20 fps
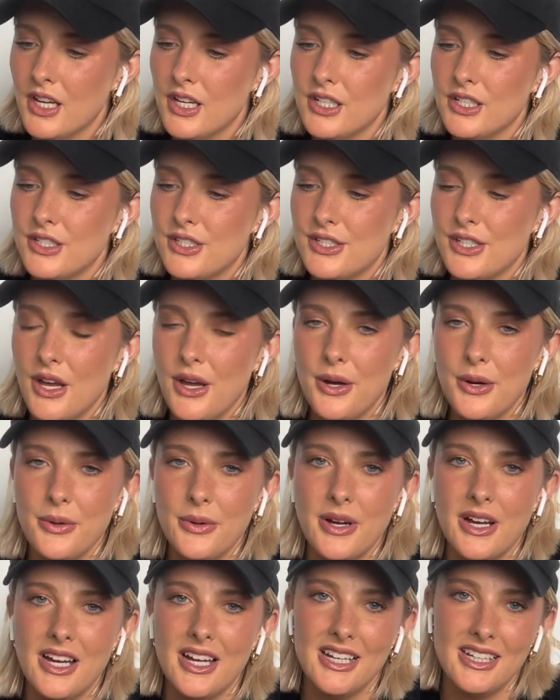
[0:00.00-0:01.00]

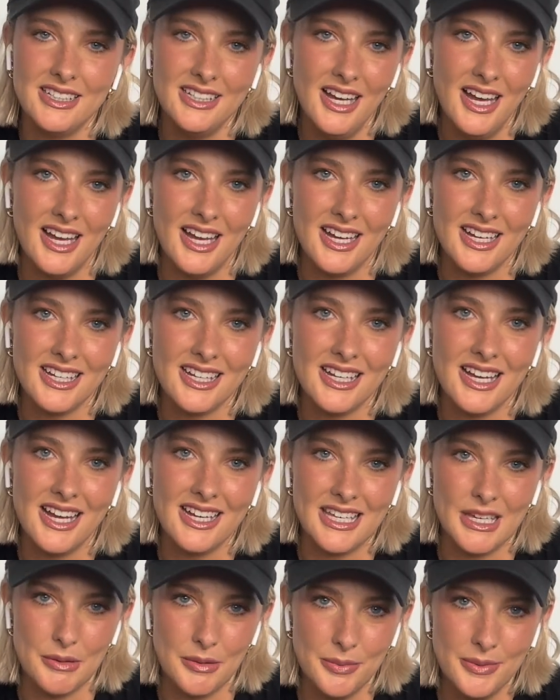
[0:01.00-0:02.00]
So yeah, I
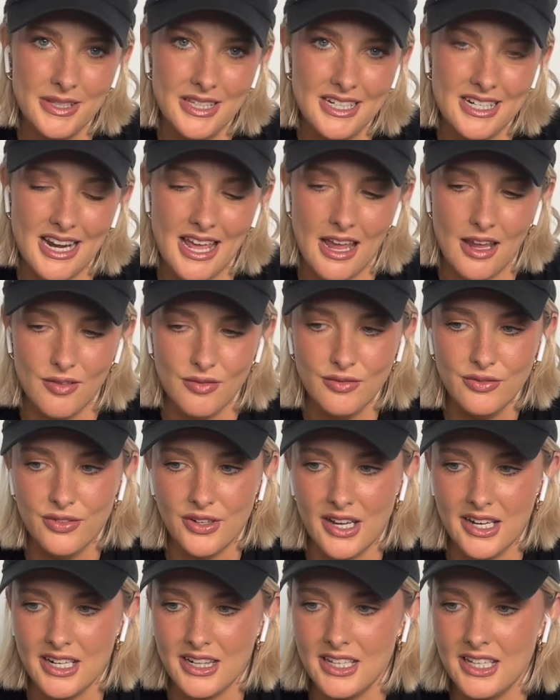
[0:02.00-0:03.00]
came up with a name
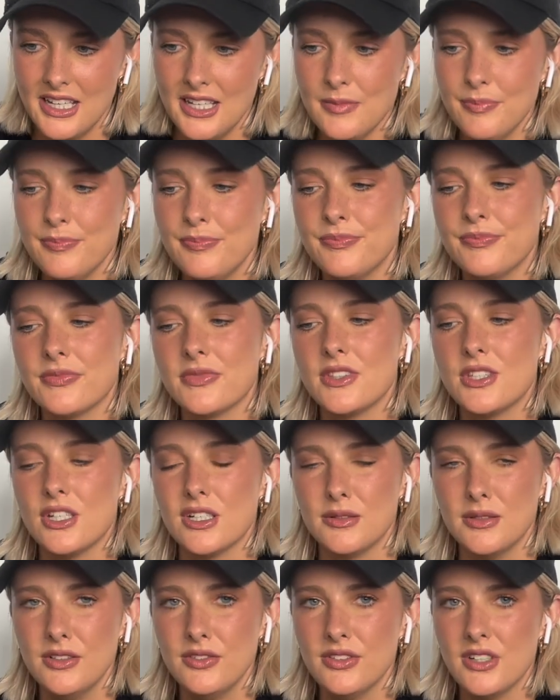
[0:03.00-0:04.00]
finally. Took
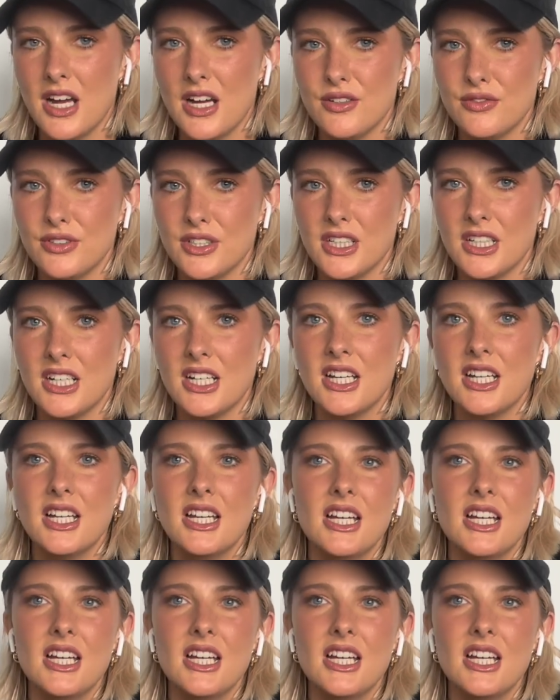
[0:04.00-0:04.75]
me forever.